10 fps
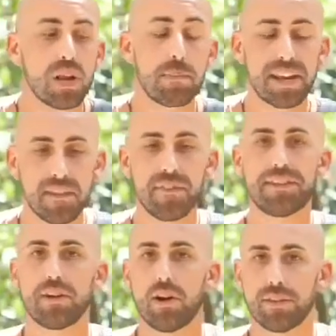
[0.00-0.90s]
will
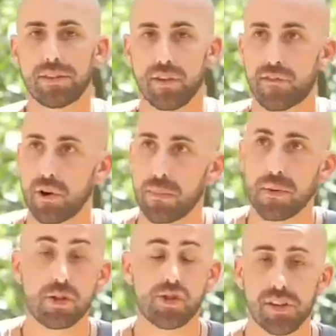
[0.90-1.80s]
benefit a lot
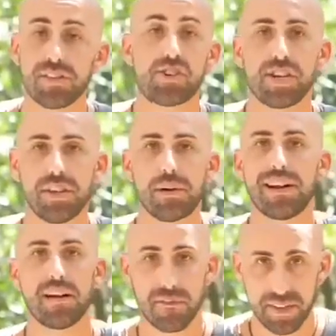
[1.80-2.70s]
from just
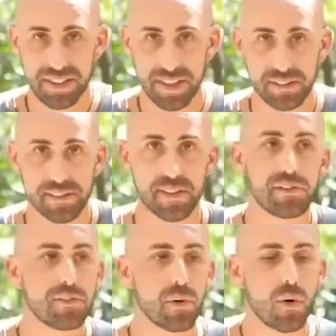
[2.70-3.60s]
general fitness.
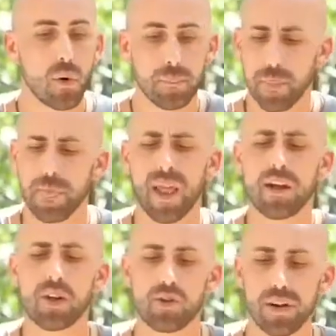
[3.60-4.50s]
So
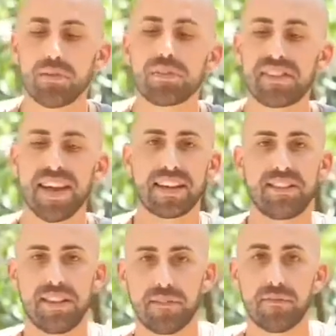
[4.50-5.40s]
try to stay
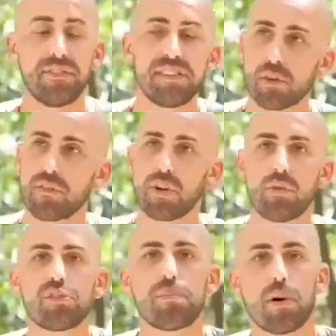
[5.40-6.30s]
active, discover
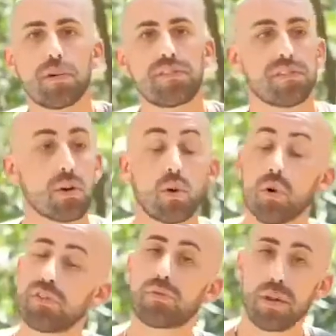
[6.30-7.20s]
new sports,
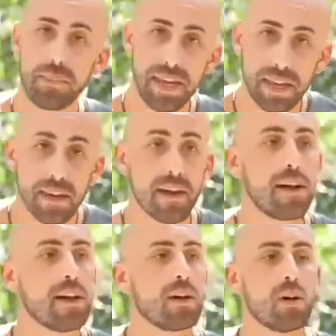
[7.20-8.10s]
go swimming,
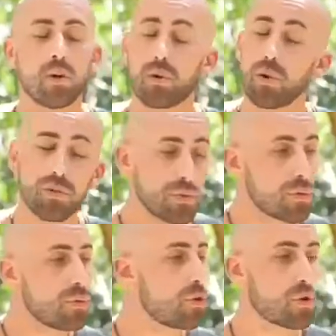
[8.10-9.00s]
go to
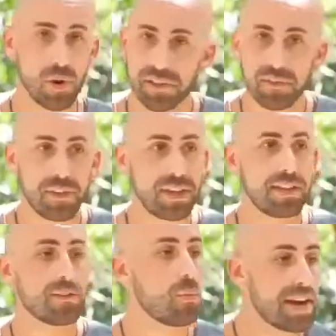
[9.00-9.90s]
do
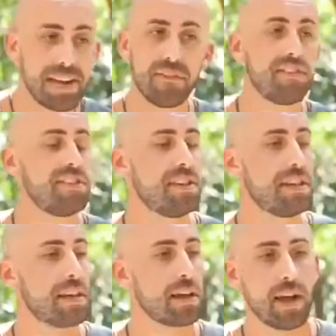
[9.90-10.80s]
CrossFit,
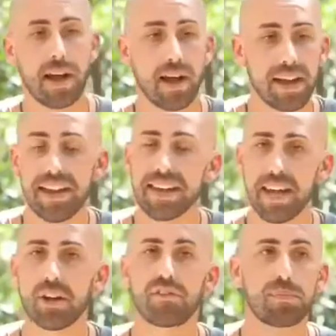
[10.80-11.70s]
weightlifting, any
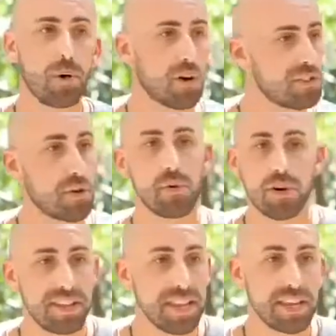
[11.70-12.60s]
kind of sports, or
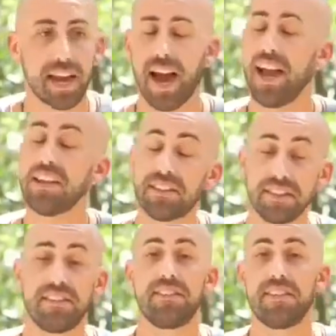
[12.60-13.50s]
running, high
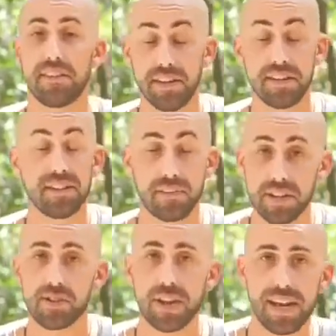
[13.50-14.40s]
intensity
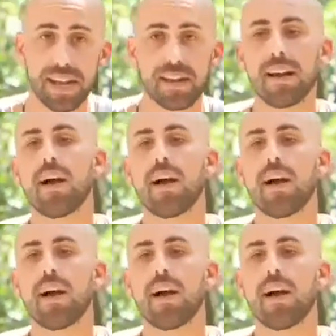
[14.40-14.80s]
interval training.